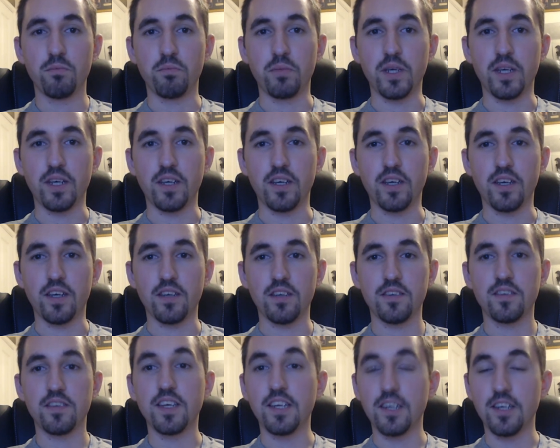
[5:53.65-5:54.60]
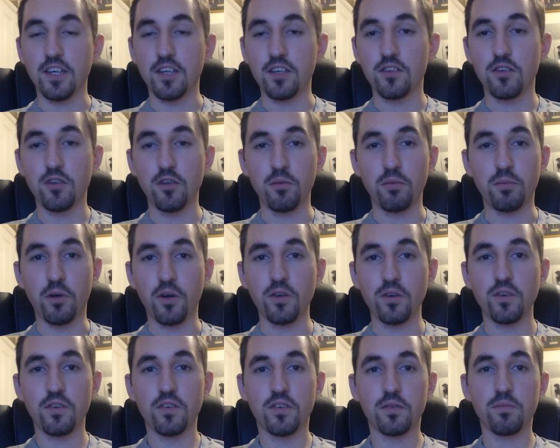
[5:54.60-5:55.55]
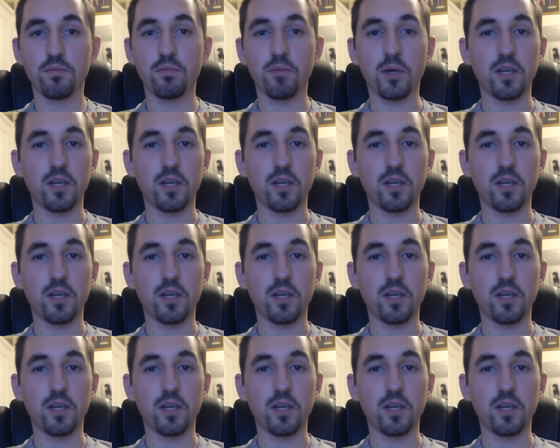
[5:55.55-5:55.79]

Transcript: being senior to Bond,